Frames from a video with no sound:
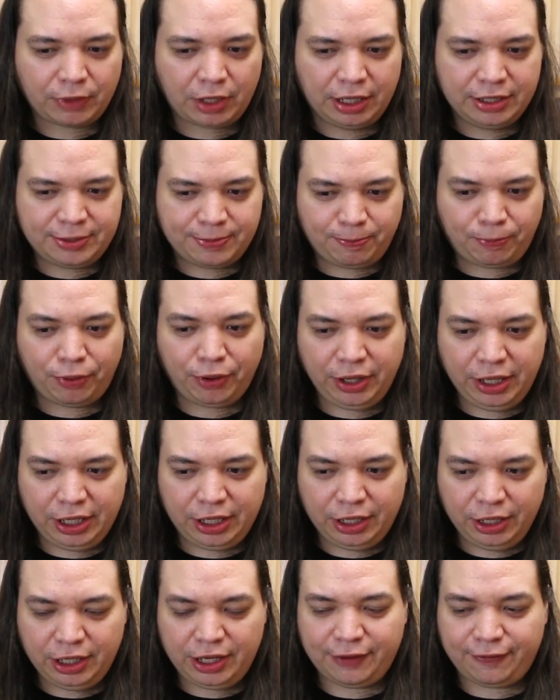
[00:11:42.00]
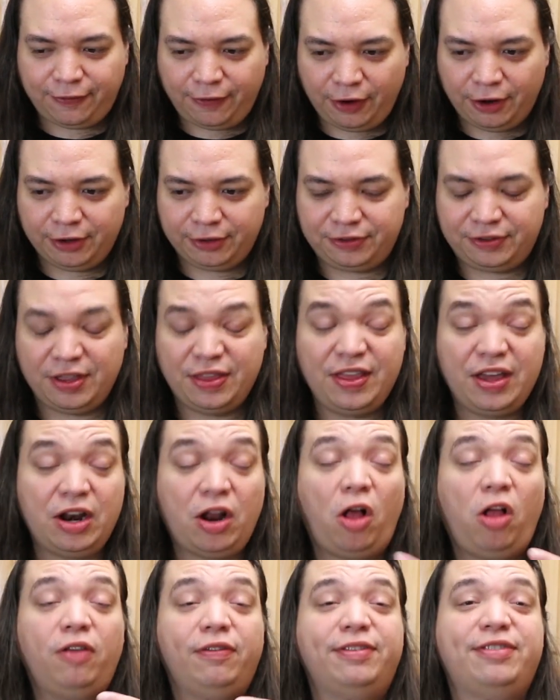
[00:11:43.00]
It's pretty good at first, and then
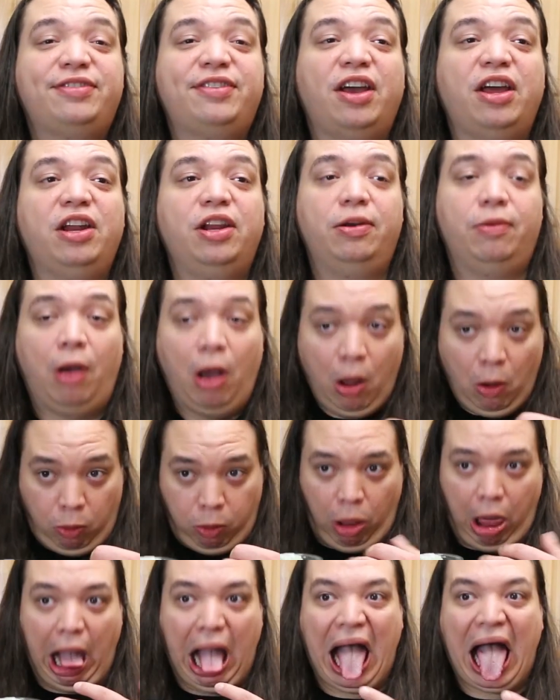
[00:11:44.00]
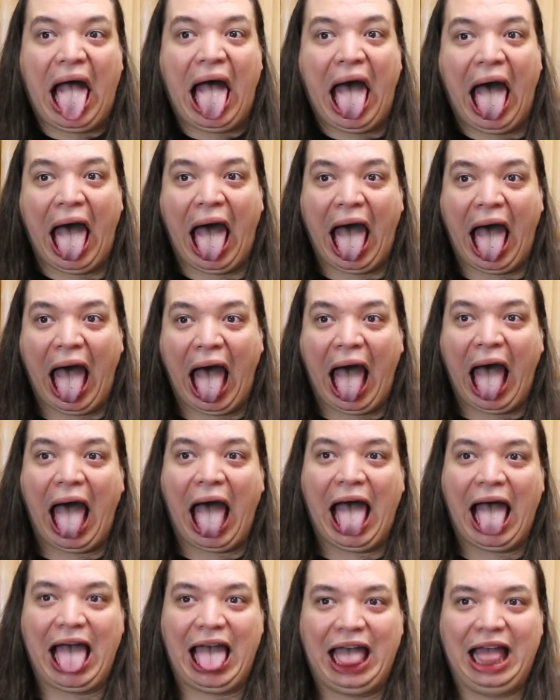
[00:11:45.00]
all of a sudden,
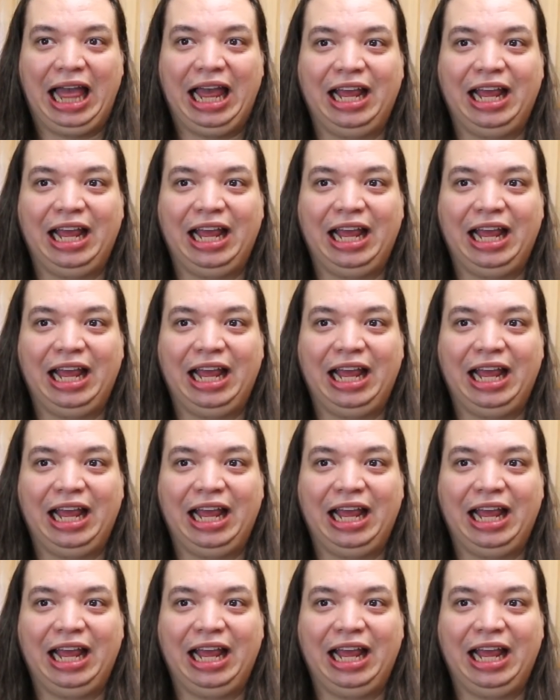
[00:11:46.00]
wow!